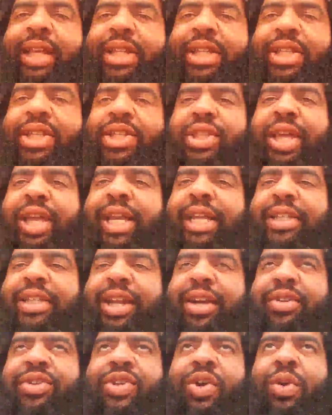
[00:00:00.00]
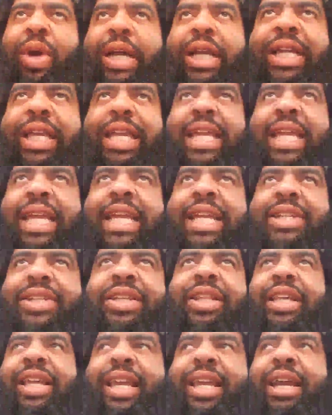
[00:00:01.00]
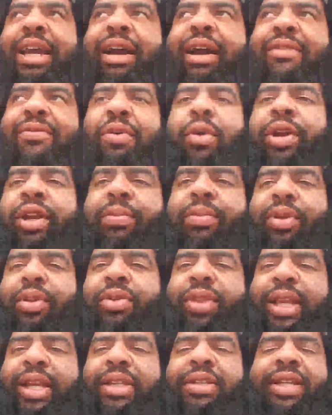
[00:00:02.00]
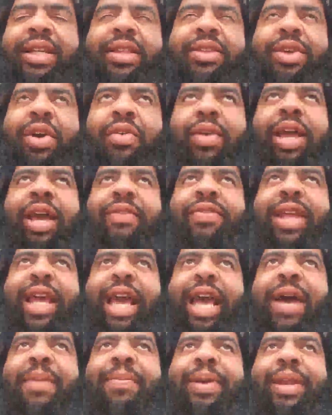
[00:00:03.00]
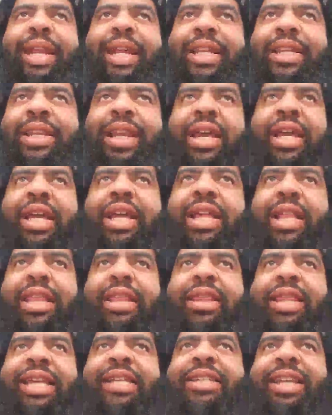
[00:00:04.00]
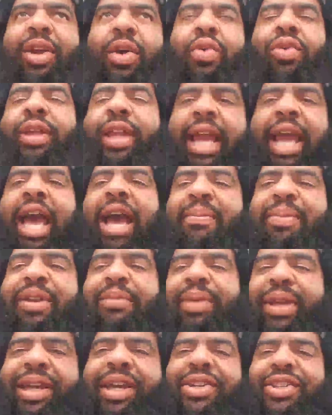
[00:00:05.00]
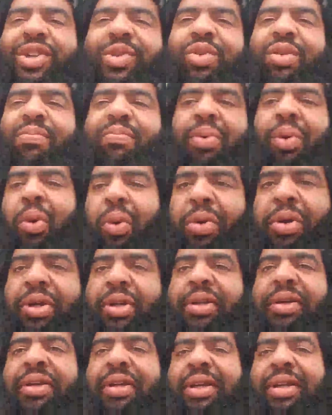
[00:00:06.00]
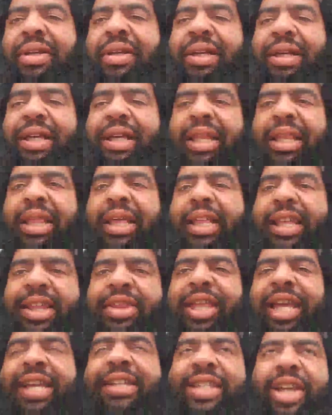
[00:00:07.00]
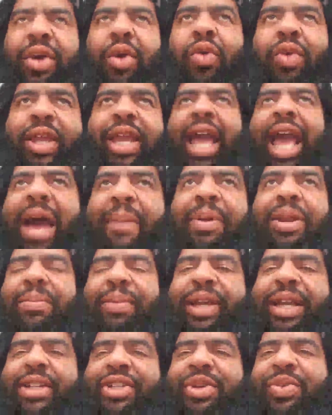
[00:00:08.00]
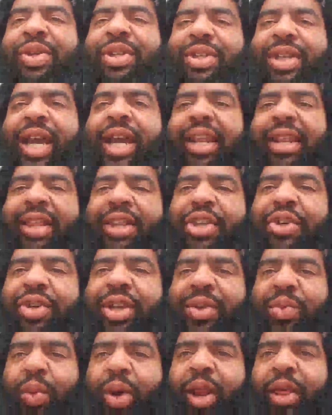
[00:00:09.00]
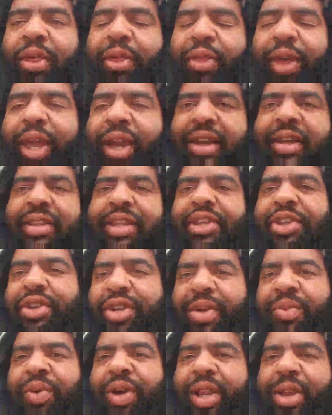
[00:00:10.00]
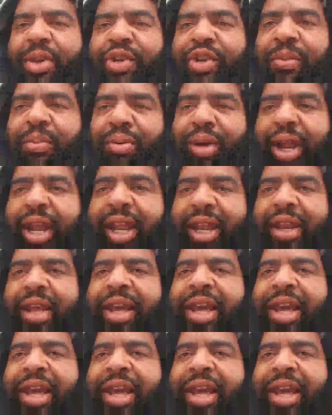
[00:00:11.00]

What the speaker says: Like just things that are so easily avoidable, things that don't have to happen, and things that only happen because you were bored. Things that only happen because you decided that you didn't want to think, that you didn't want to use your brain.